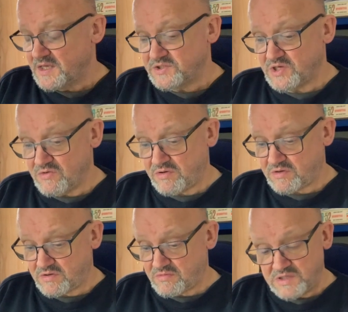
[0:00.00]
So
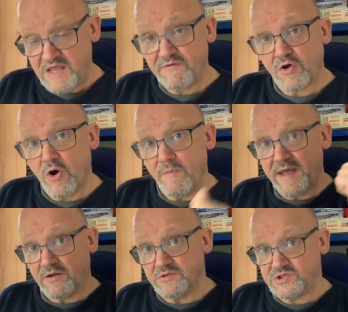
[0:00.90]
leave a
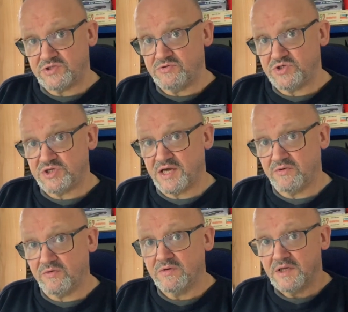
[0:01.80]
comment on Sue's
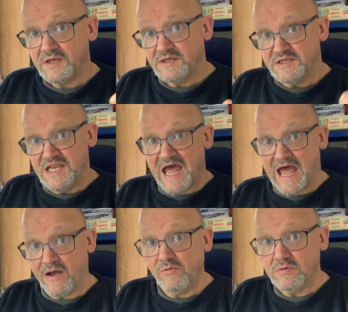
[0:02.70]
channel
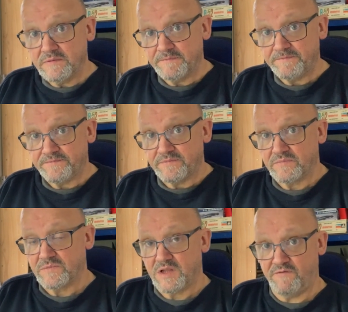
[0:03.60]
now,
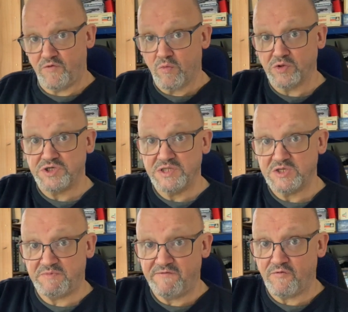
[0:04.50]
if you're watching
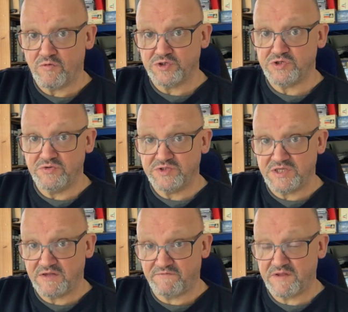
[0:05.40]
this before
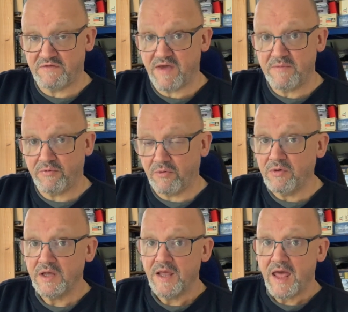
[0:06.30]
Tuesday the 5th of
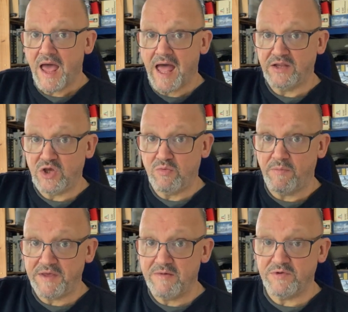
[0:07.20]
April, and you will
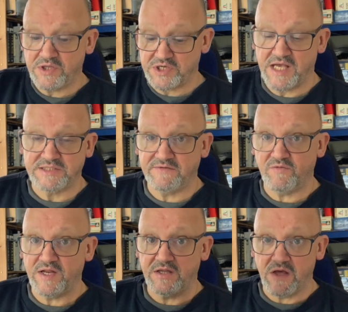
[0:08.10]
be in with a chance of
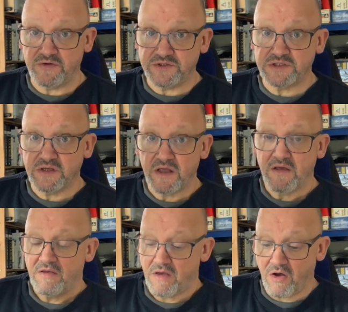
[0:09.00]
winning those
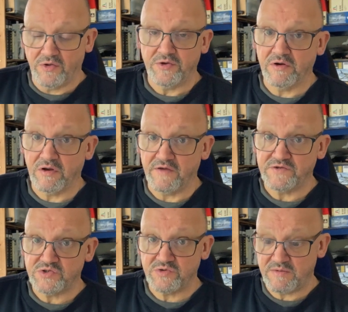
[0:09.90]
on her live
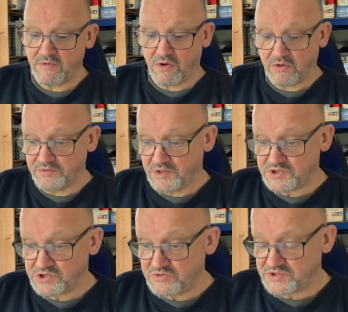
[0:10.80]
stream on
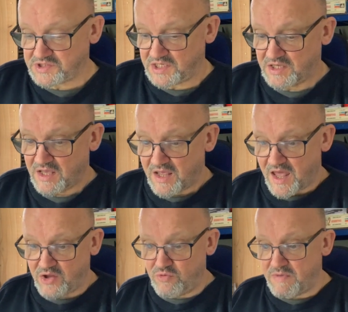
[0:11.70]
Tuesday,
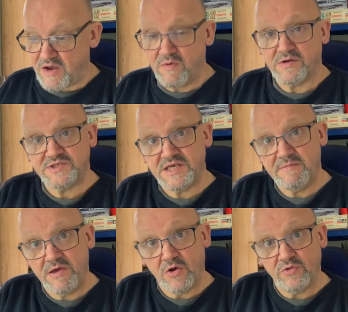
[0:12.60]
and you may well see
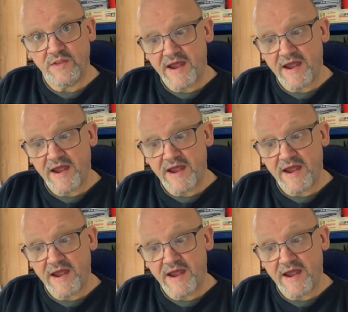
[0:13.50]
me on